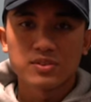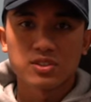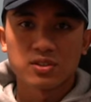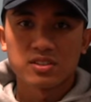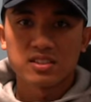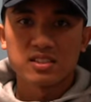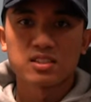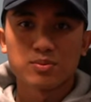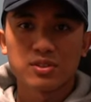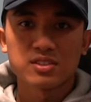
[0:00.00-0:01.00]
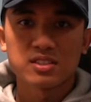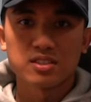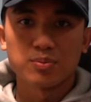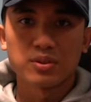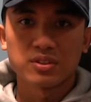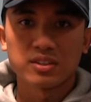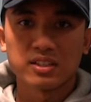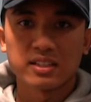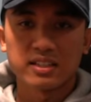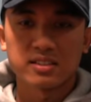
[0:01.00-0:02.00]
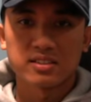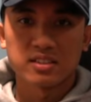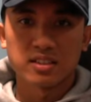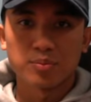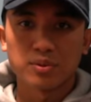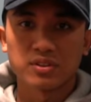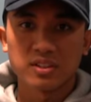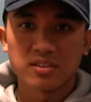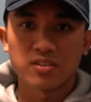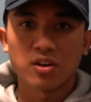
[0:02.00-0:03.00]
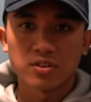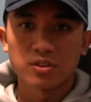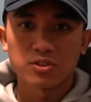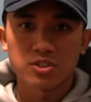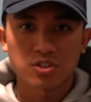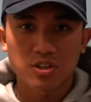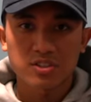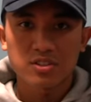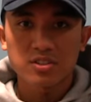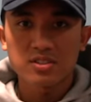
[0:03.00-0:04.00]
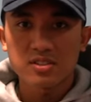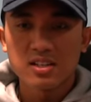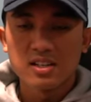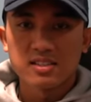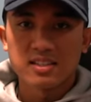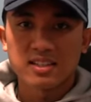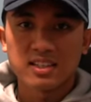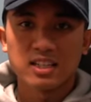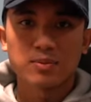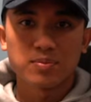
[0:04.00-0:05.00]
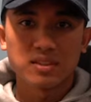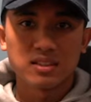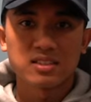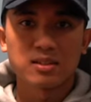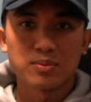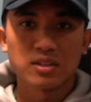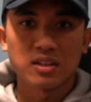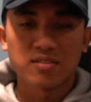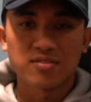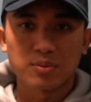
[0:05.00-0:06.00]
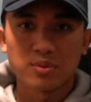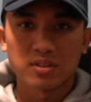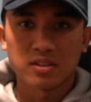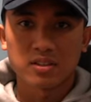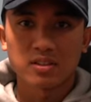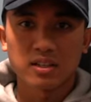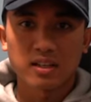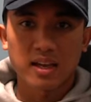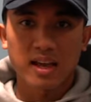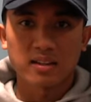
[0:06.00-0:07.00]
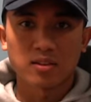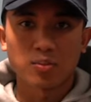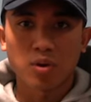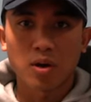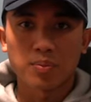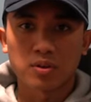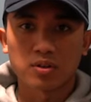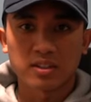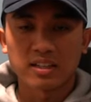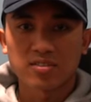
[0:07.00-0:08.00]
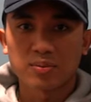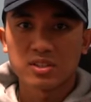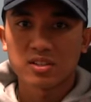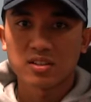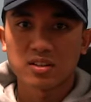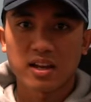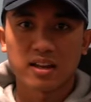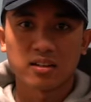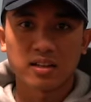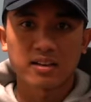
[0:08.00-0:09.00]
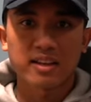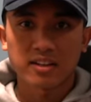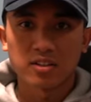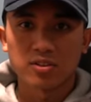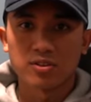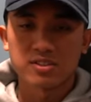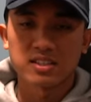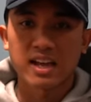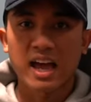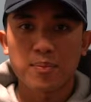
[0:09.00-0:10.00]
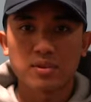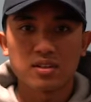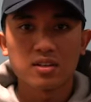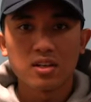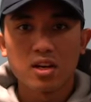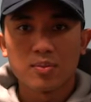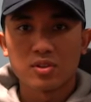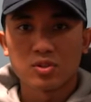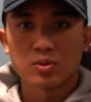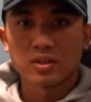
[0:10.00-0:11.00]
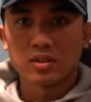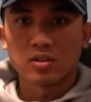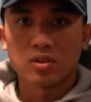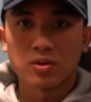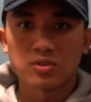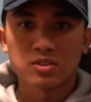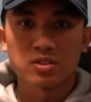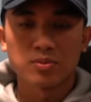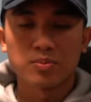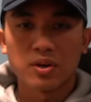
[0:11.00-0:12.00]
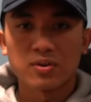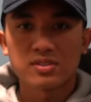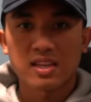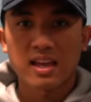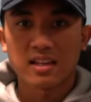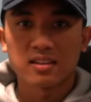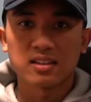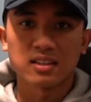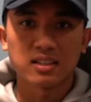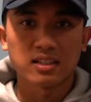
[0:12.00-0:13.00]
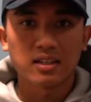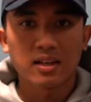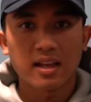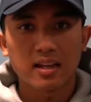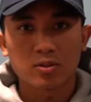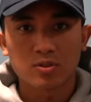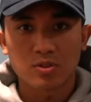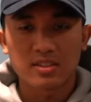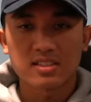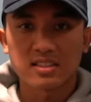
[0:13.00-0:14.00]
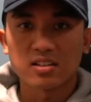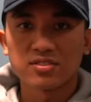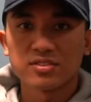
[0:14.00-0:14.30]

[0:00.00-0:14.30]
So the syndesmosis stability is the ability of all those structures to keep the tibia and fibula at the proper length from each other and allow that congruency to happen between those two bones and the ankle joint itself.